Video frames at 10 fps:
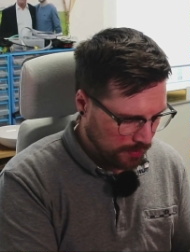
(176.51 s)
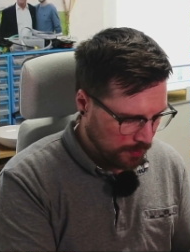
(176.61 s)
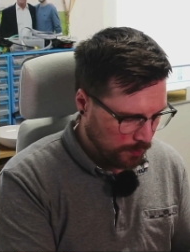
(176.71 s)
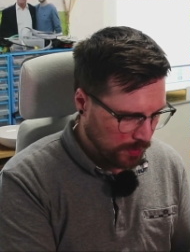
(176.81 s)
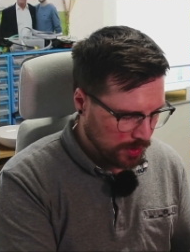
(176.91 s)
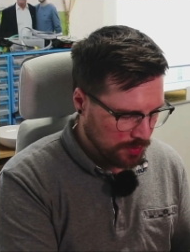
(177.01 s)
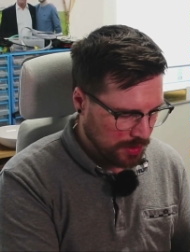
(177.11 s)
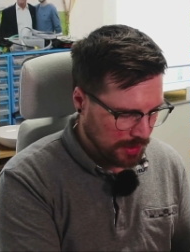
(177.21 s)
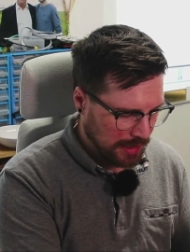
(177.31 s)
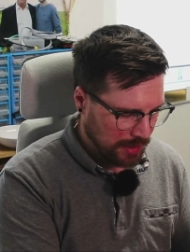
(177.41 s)
when you did
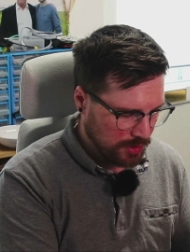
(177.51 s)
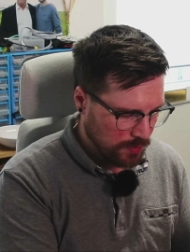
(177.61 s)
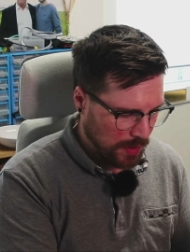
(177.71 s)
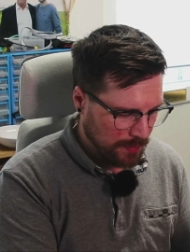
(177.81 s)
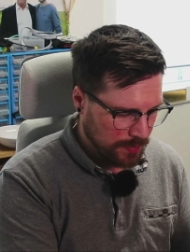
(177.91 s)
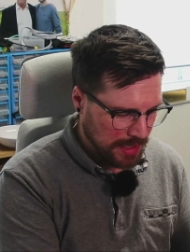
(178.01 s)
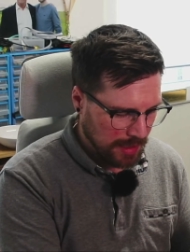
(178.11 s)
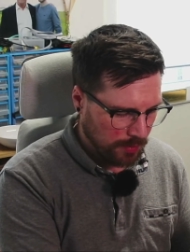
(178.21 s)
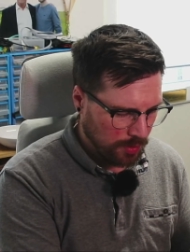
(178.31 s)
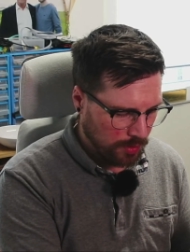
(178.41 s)
like a swipe
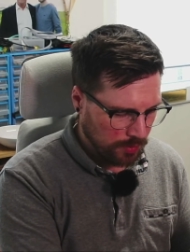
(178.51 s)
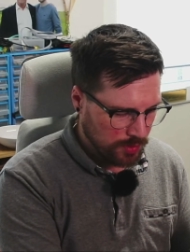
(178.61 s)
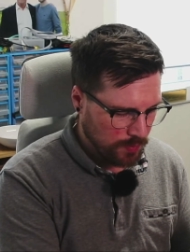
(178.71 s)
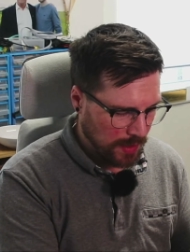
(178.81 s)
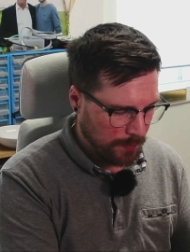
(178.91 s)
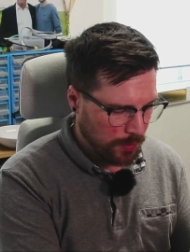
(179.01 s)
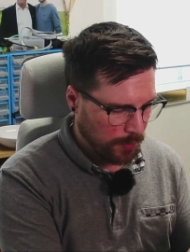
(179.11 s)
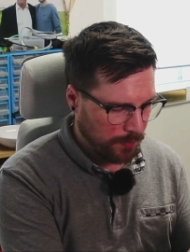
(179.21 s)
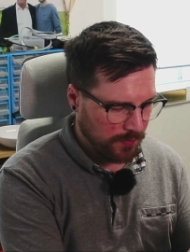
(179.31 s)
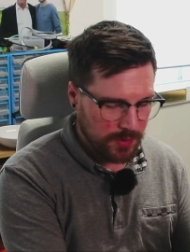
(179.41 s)
down or swipe up
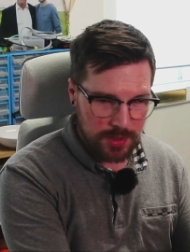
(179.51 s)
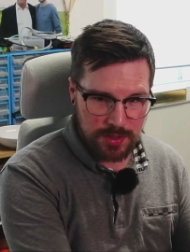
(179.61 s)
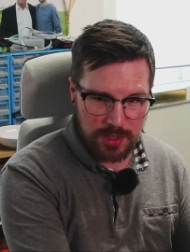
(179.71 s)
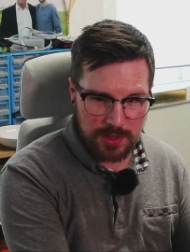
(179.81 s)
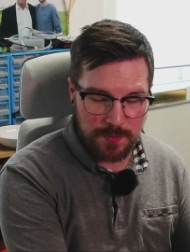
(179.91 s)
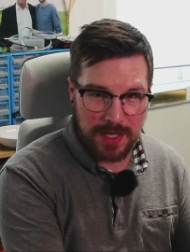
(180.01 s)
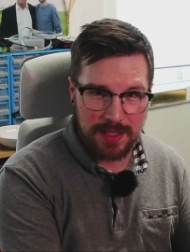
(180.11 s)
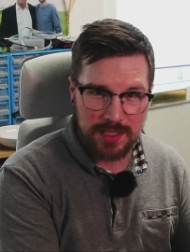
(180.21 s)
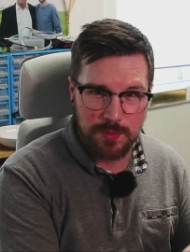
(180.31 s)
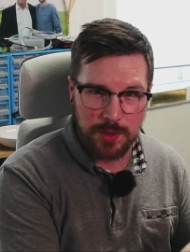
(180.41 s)
the search bar,
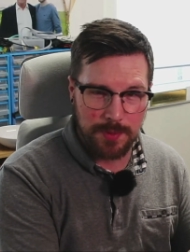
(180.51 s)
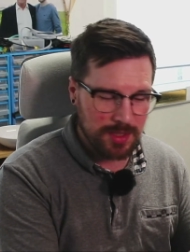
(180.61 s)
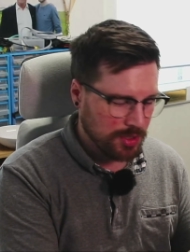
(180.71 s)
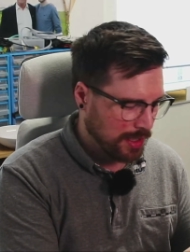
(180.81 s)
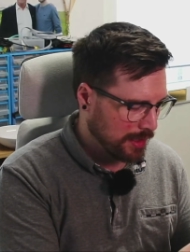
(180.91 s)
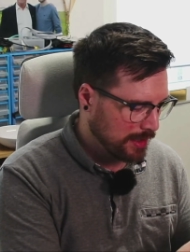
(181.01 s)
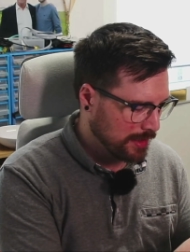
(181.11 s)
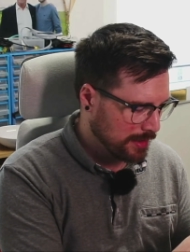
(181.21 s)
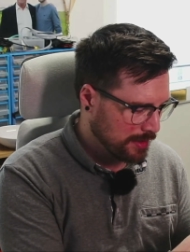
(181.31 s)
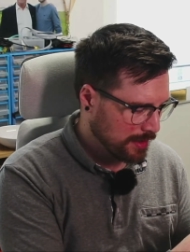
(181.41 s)
this would have been
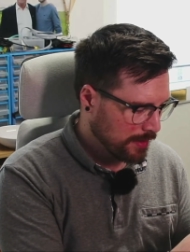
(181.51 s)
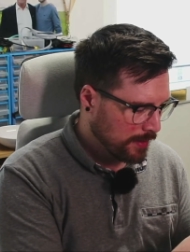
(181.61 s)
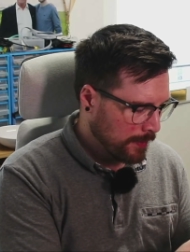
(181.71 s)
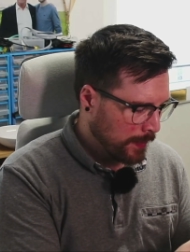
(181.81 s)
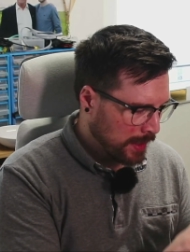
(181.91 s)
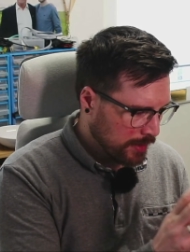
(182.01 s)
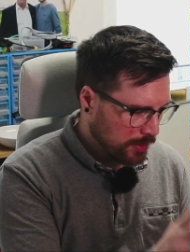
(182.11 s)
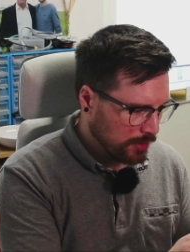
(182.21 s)
Chinese. The other